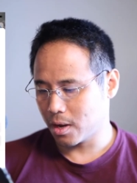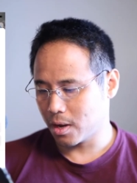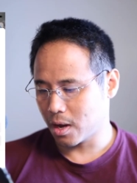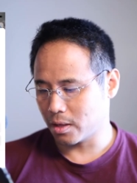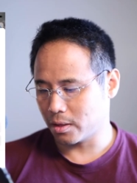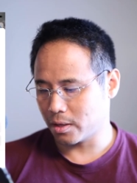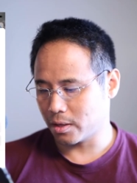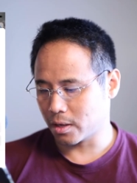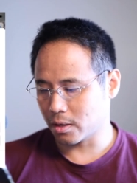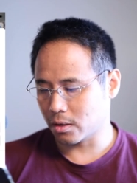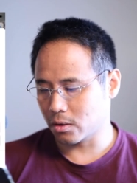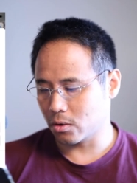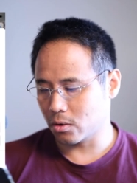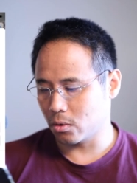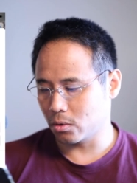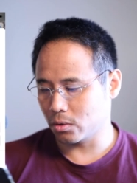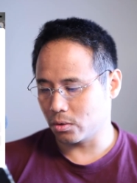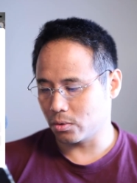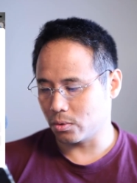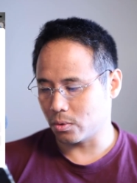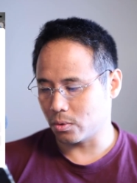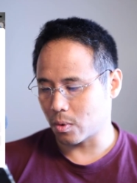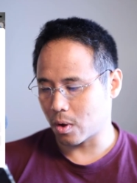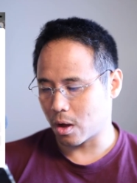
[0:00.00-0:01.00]
And then go
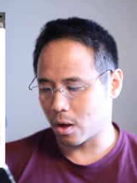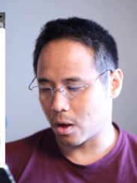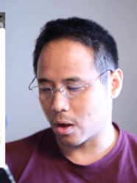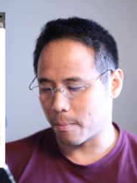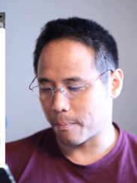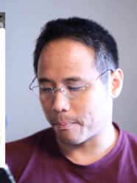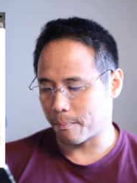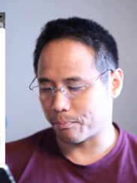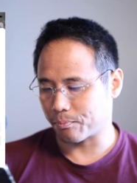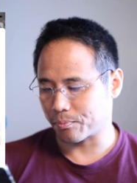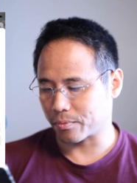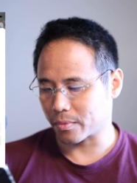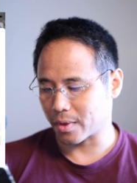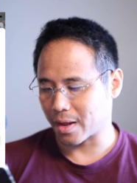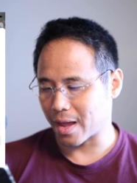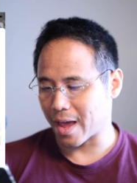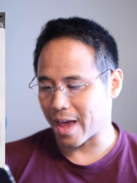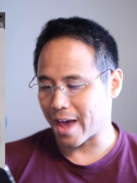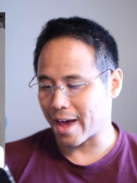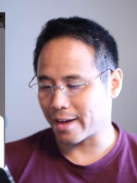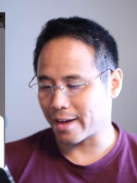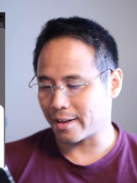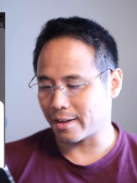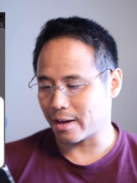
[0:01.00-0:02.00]
to
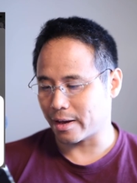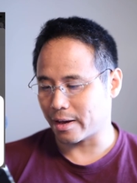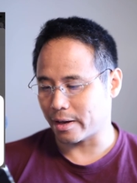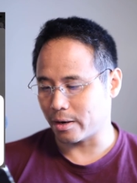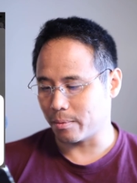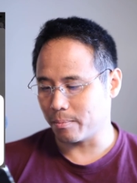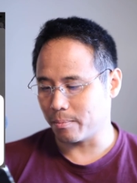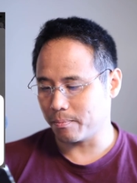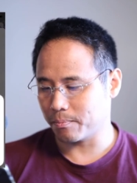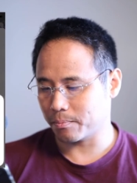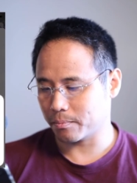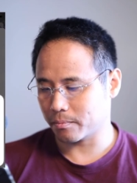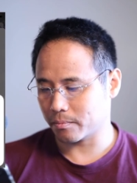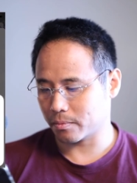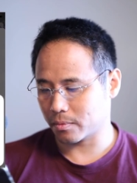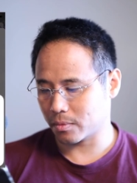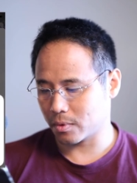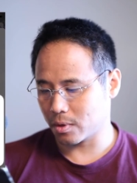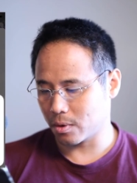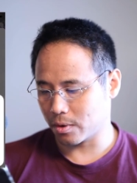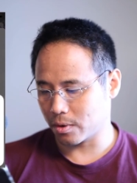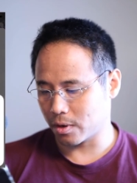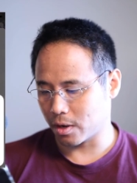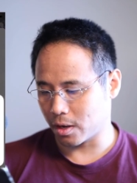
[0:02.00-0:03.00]
Add Item.
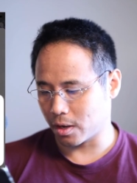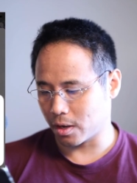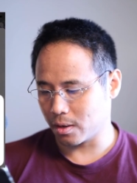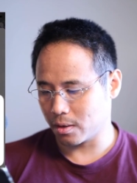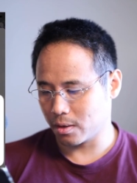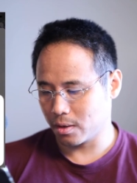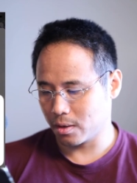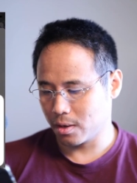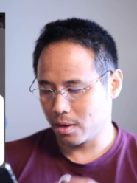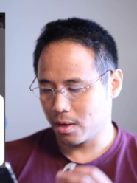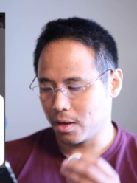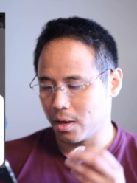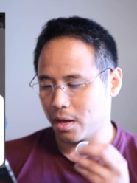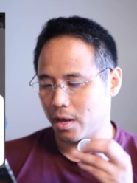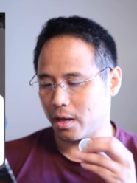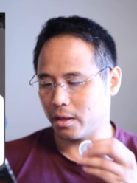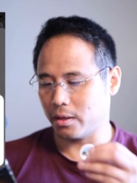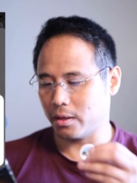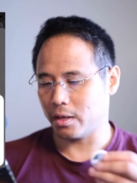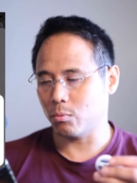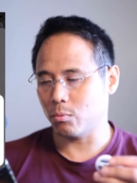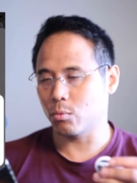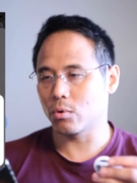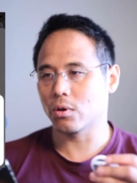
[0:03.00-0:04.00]
Okay.
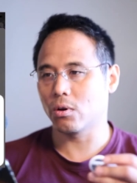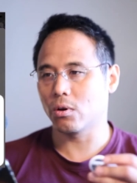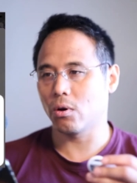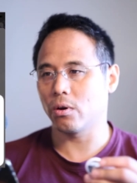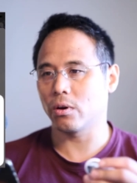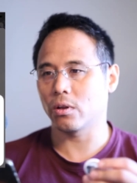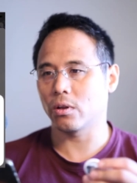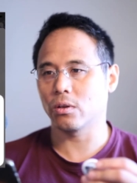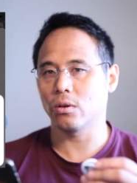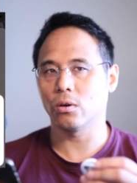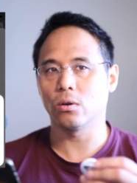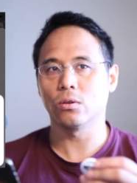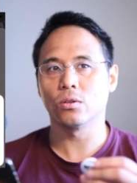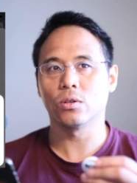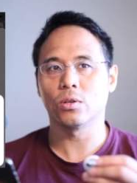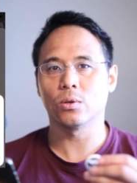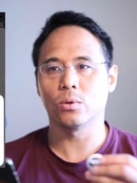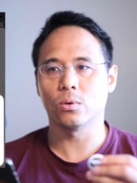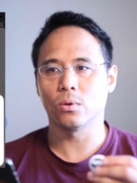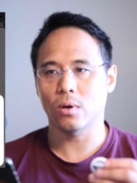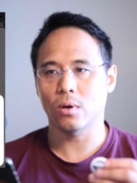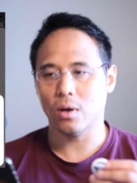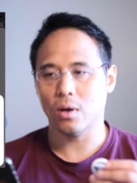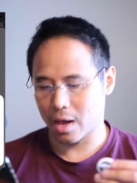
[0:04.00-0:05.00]
And then we're going to go
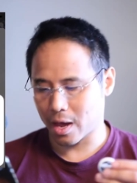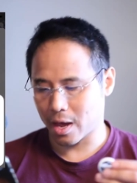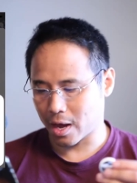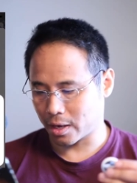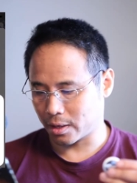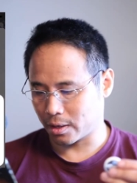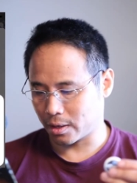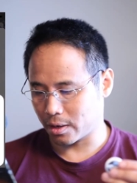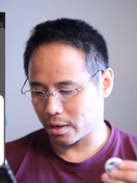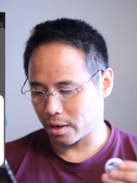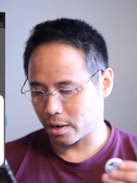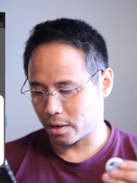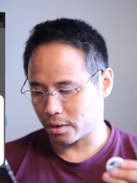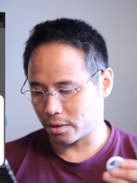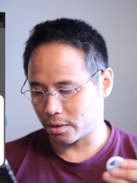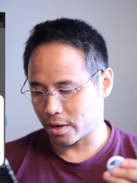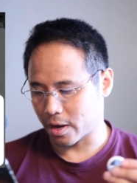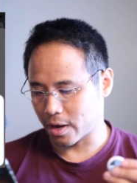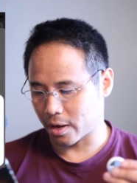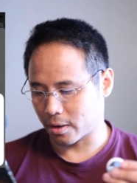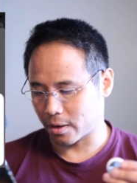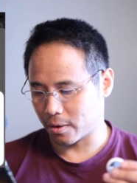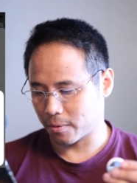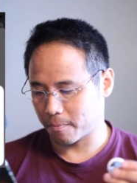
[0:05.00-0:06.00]
to Add
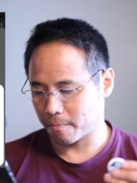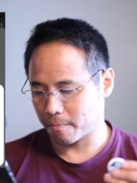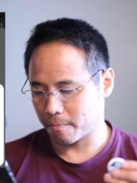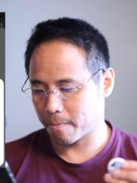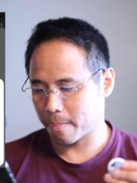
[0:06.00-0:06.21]
AirTag.